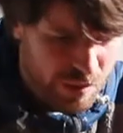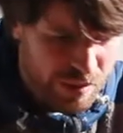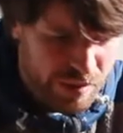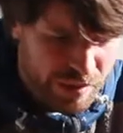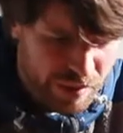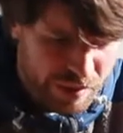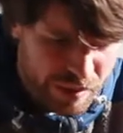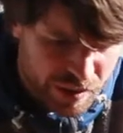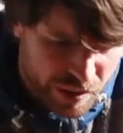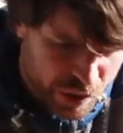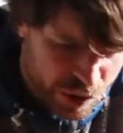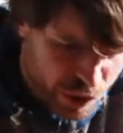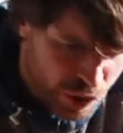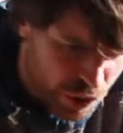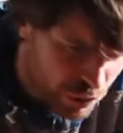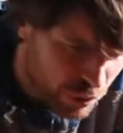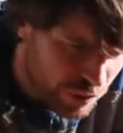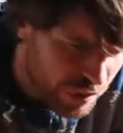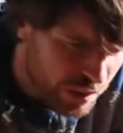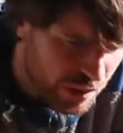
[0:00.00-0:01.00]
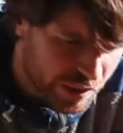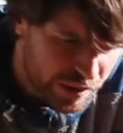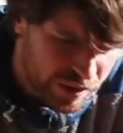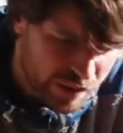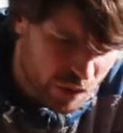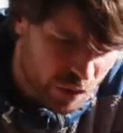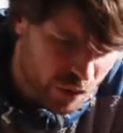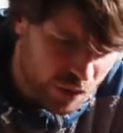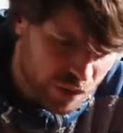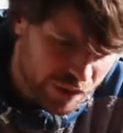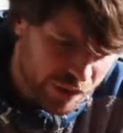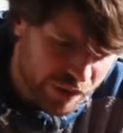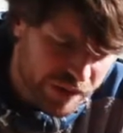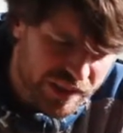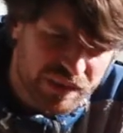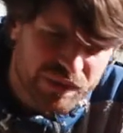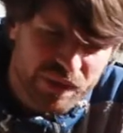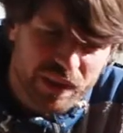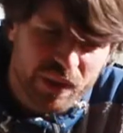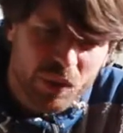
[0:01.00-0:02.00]
another issue that I saw in
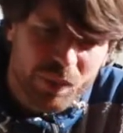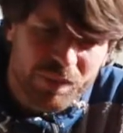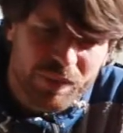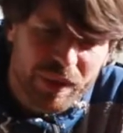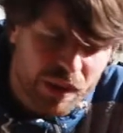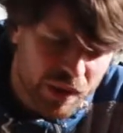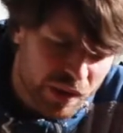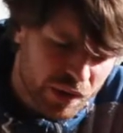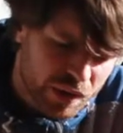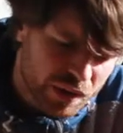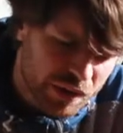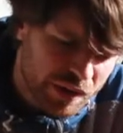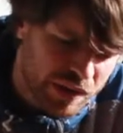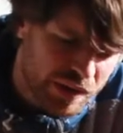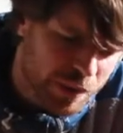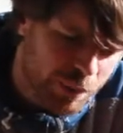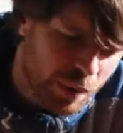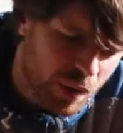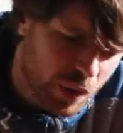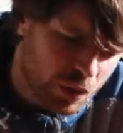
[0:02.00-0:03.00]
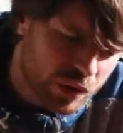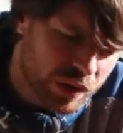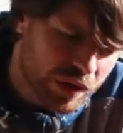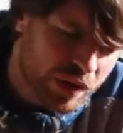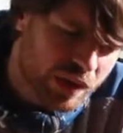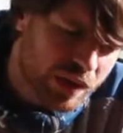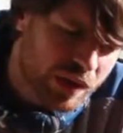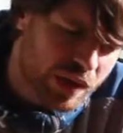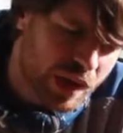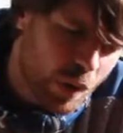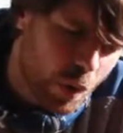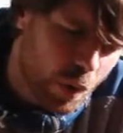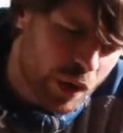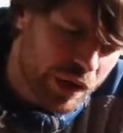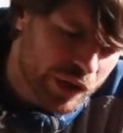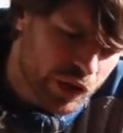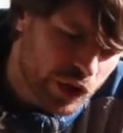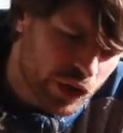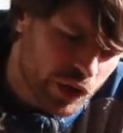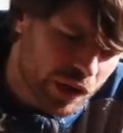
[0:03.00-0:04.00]
this video. It's about cow
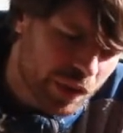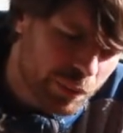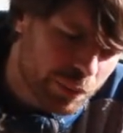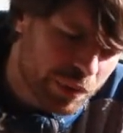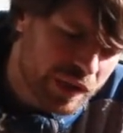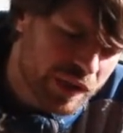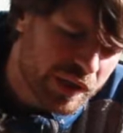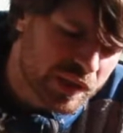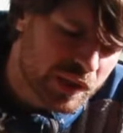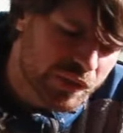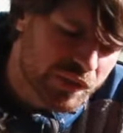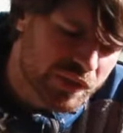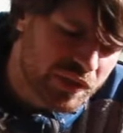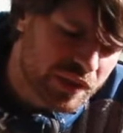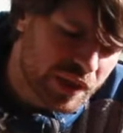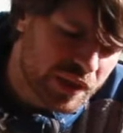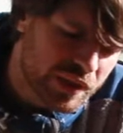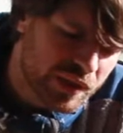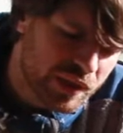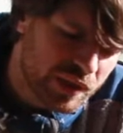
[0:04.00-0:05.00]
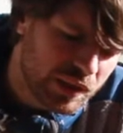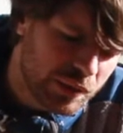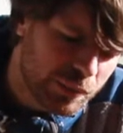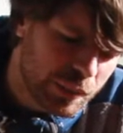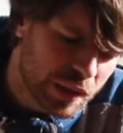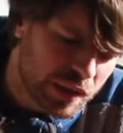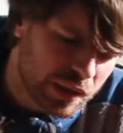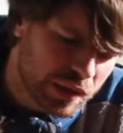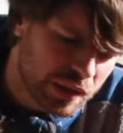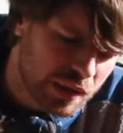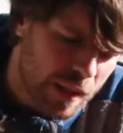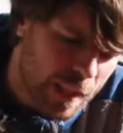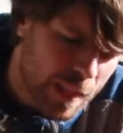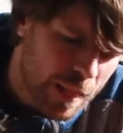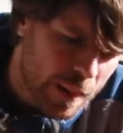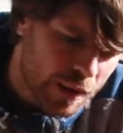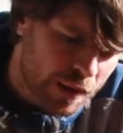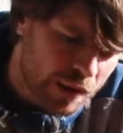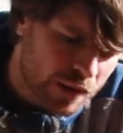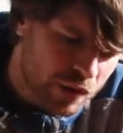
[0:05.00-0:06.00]
hitching a piece of Dyneema
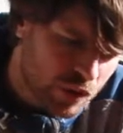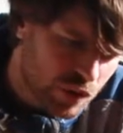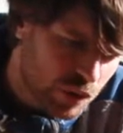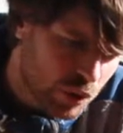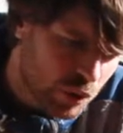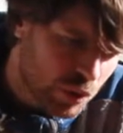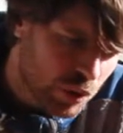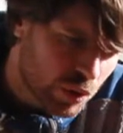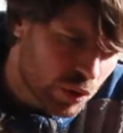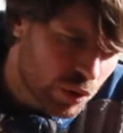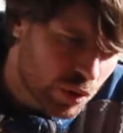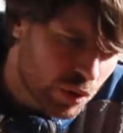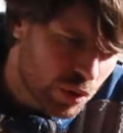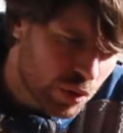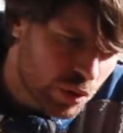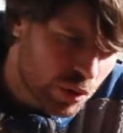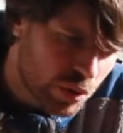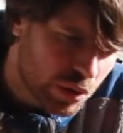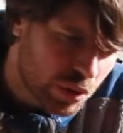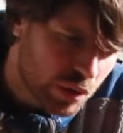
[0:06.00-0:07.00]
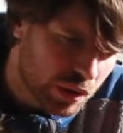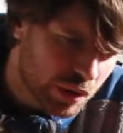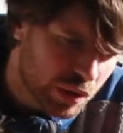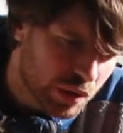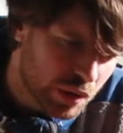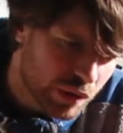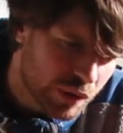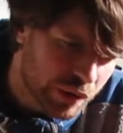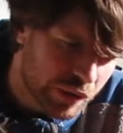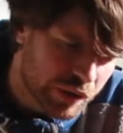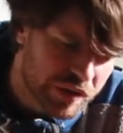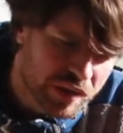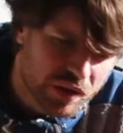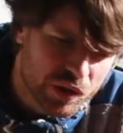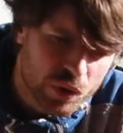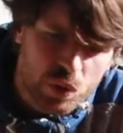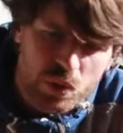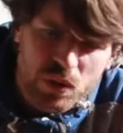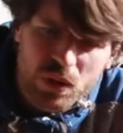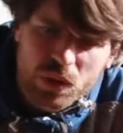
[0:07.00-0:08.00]
to the
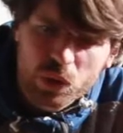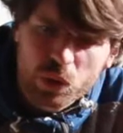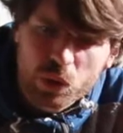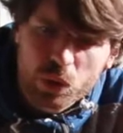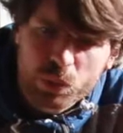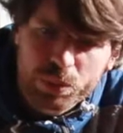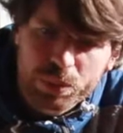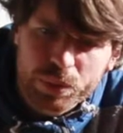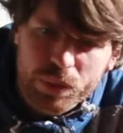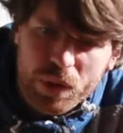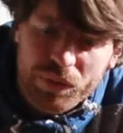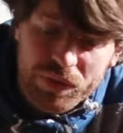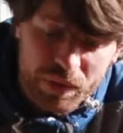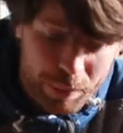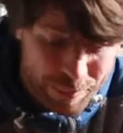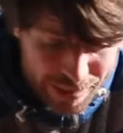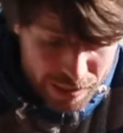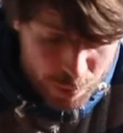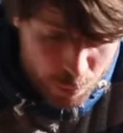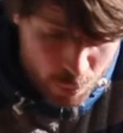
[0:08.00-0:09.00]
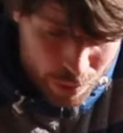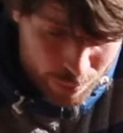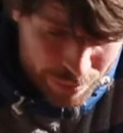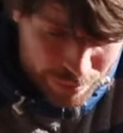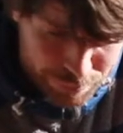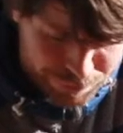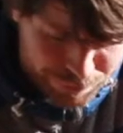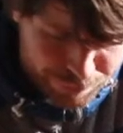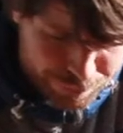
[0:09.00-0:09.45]
sewn loop of the backup webbing.